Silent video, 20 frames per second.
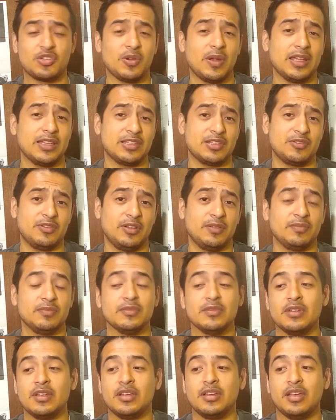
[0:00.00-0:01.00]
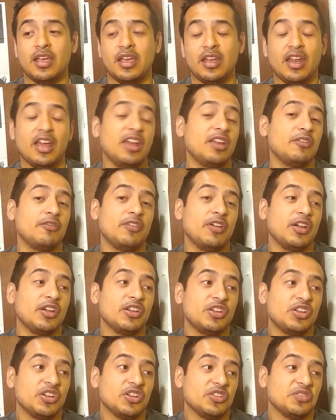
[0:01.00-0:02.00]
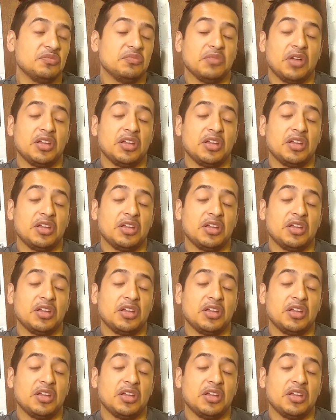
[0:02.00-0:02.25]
transcript, and I had a very good.